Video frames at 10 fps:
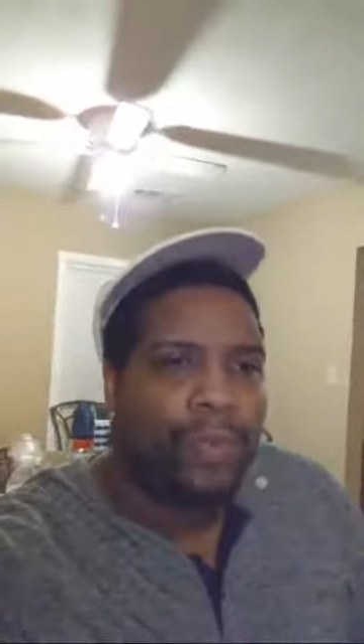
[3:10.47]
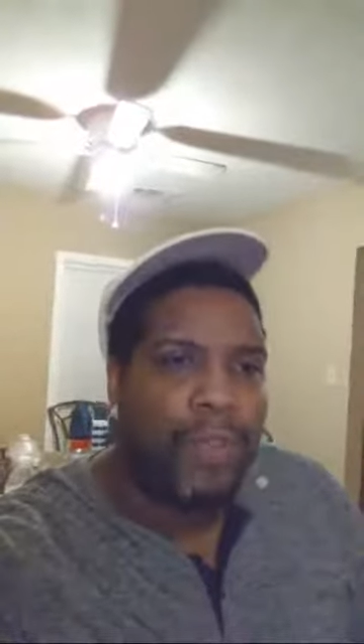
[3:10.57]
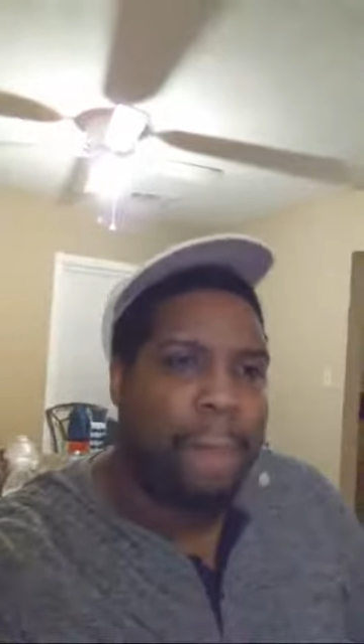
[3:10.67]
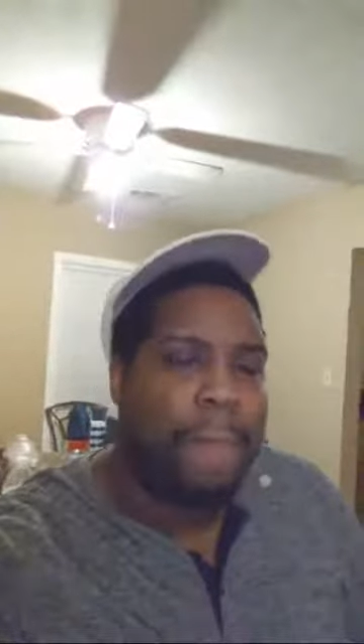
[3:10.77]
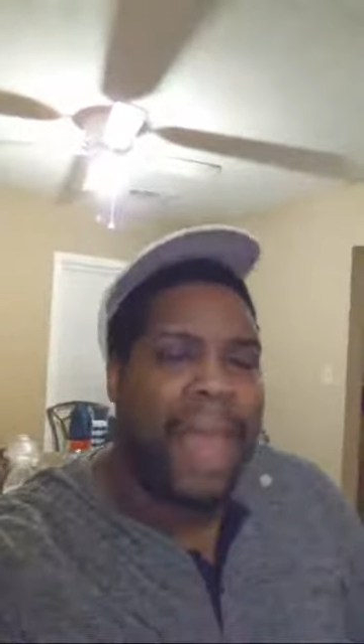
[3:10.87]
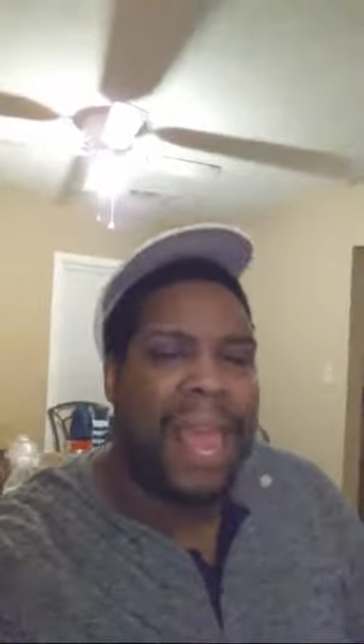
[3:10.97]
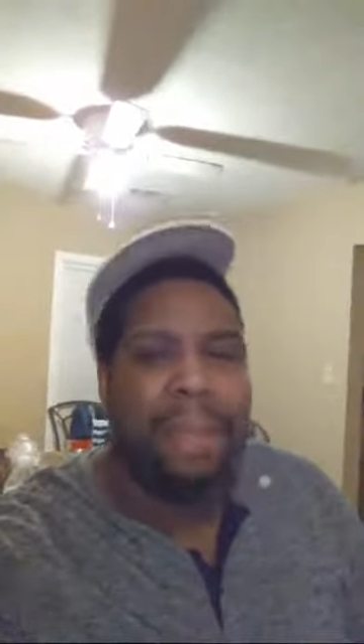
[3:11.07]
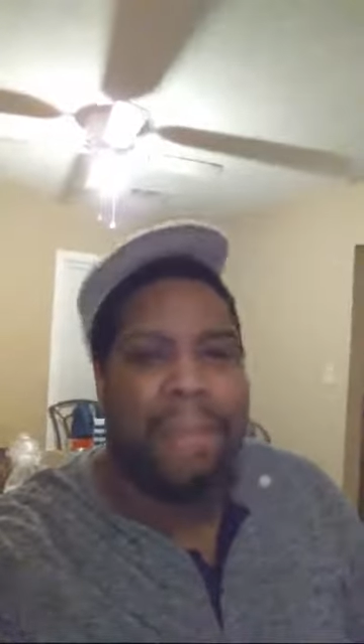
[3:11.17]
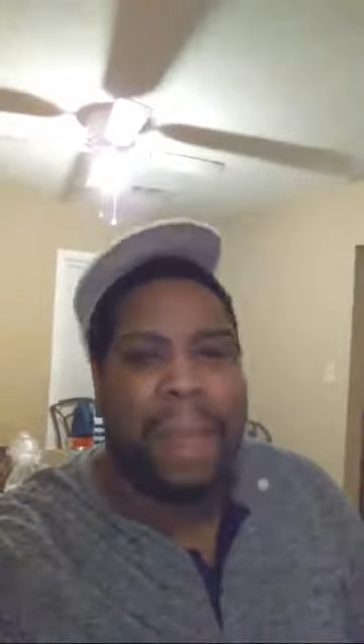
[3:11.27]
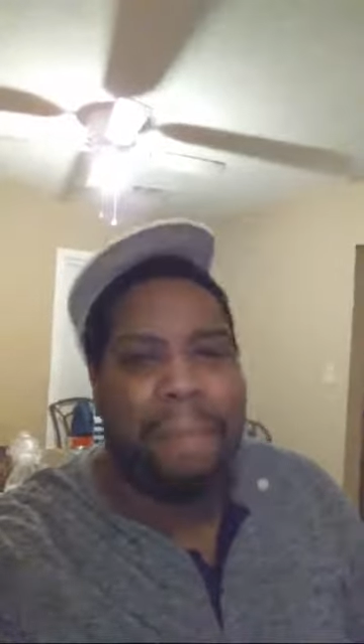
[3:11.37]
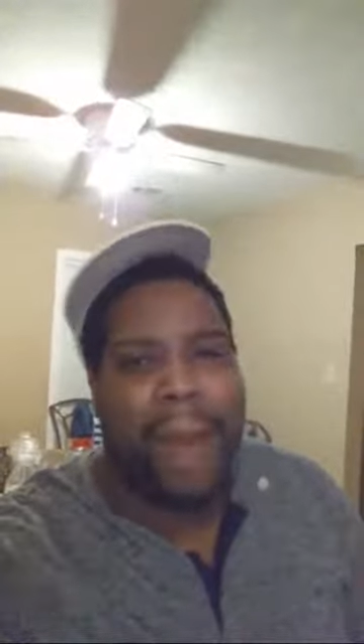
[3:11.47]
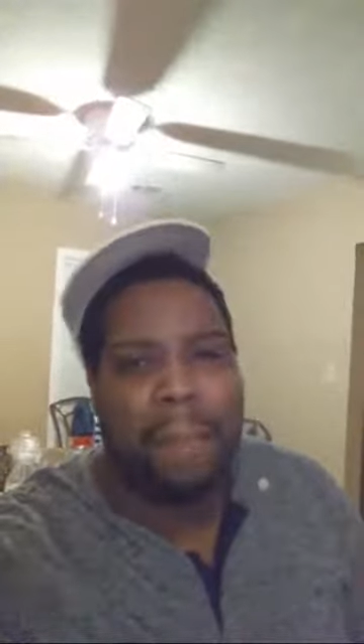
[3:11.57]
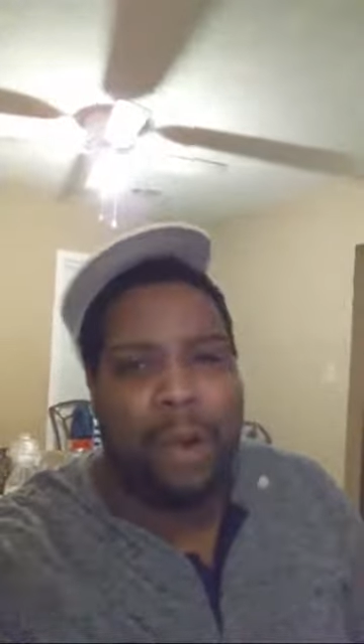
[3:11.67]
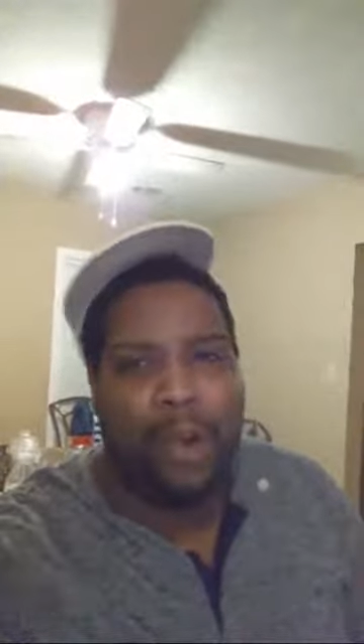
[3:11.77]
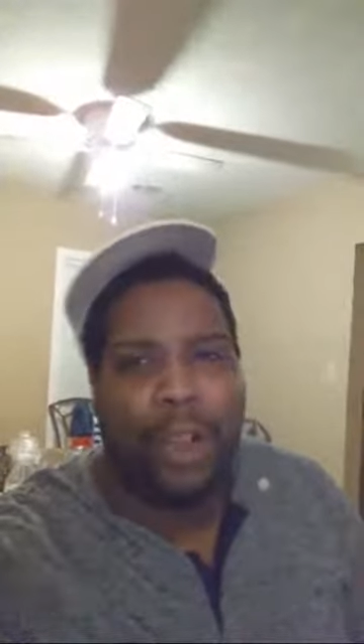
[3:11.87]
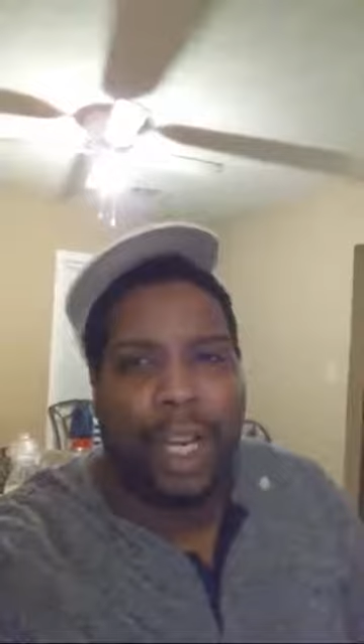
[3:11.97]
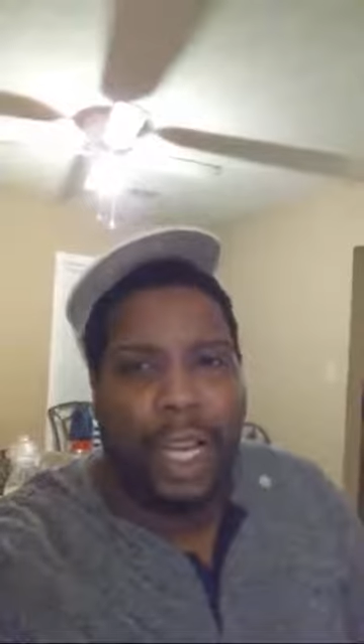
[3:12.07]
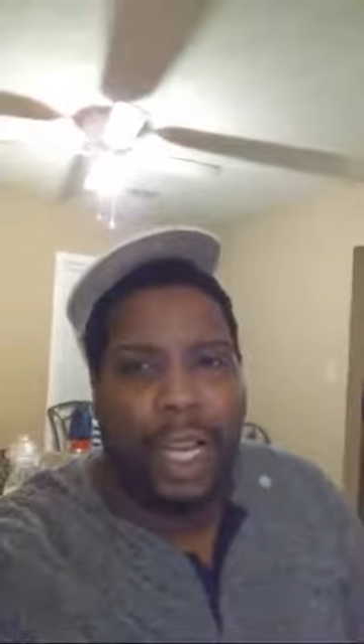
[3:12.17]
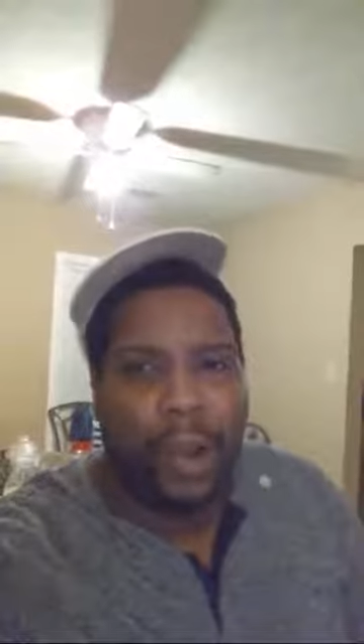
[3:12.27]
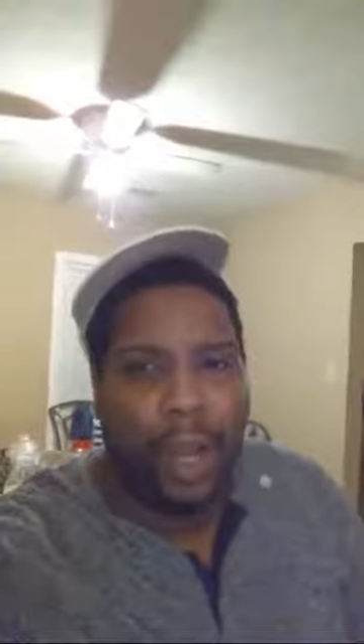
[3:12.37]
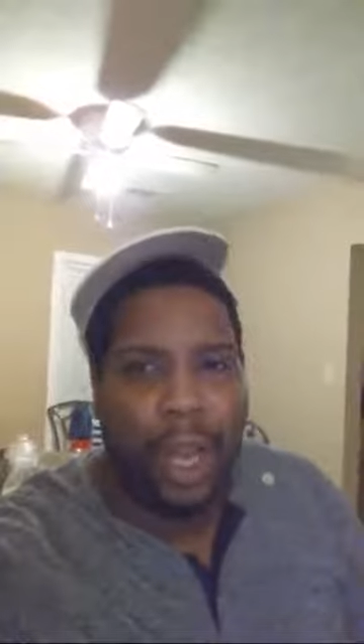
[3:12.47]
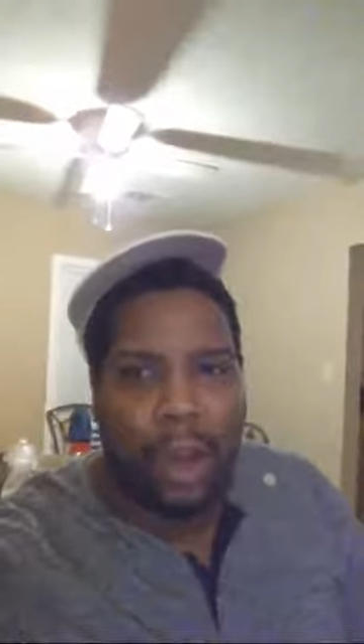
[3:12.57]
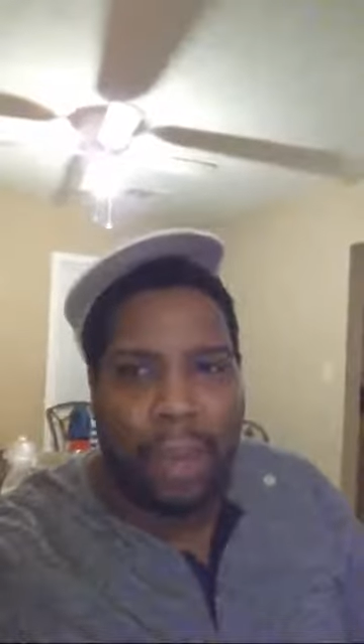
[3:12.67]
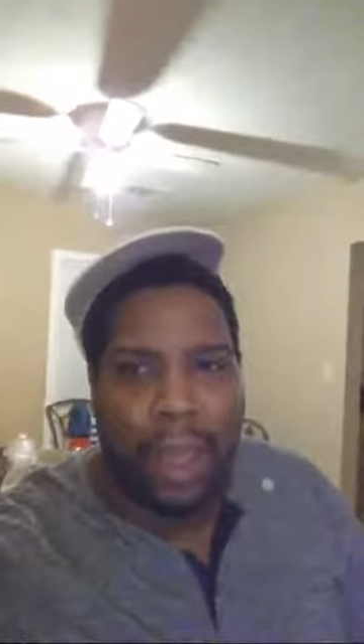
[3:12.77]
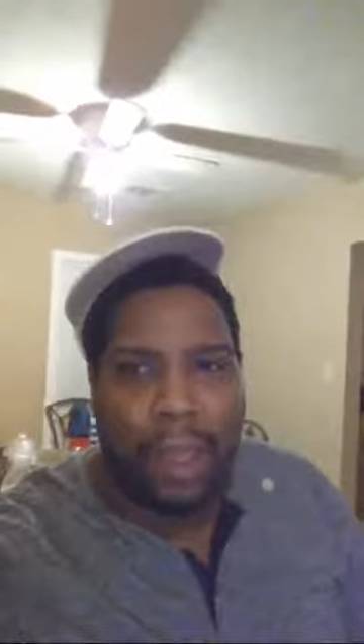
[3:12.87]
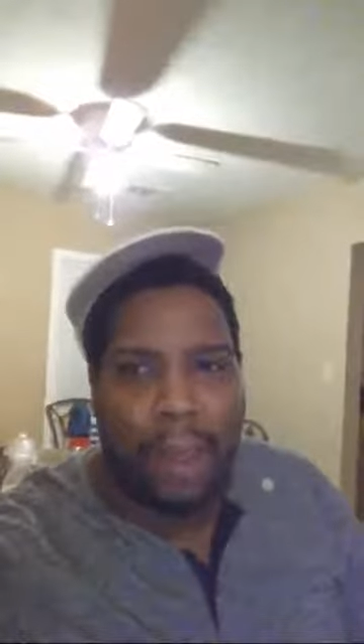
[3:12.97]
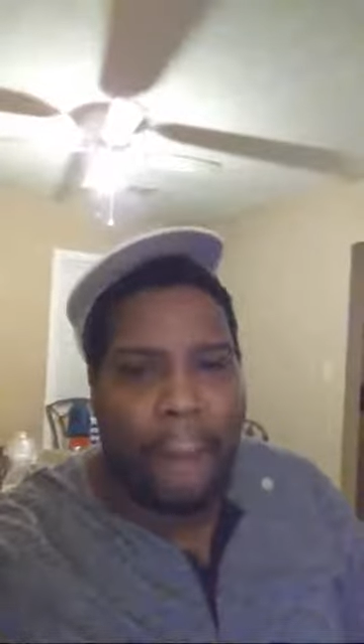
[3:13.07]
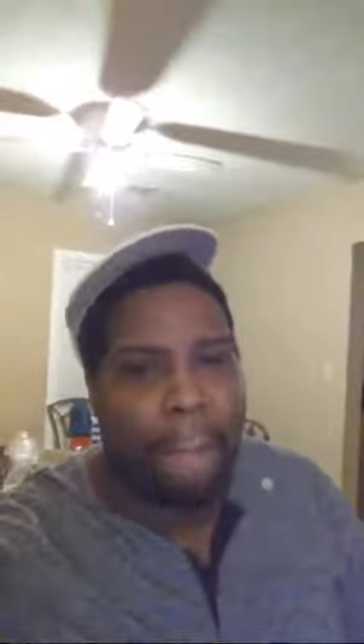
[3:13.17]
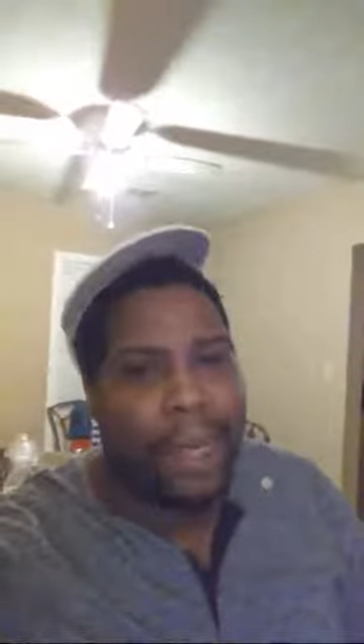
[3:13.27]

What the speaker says: it might move the needle a little bit,